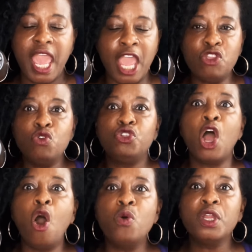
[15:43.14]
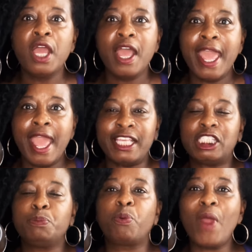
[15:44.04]
and you don't
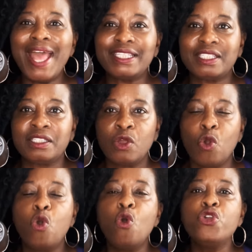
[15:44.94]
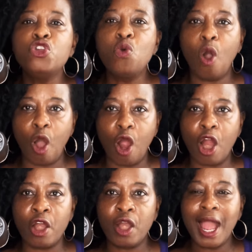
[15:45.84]
express who you
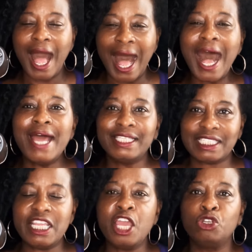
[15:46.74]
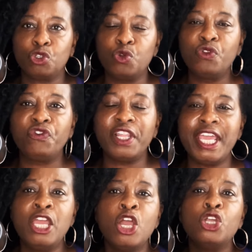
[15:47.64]
are honestly and
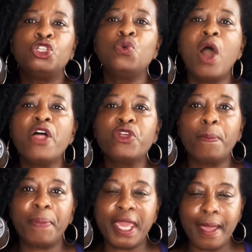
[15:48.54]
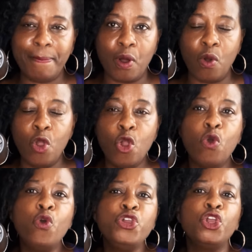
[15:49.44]
truthfully to other people
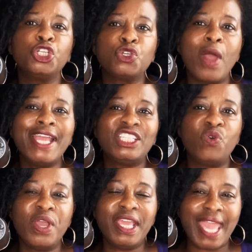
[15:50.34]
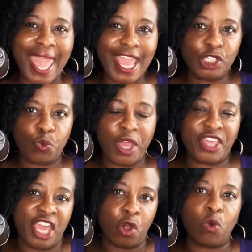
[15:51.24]
who you're trying to engage
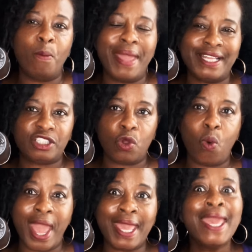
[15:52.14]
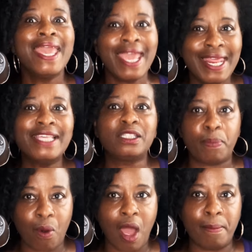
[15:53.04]
with in a romantic way. It is
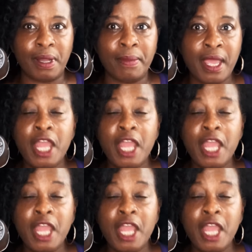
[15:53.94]
a problem.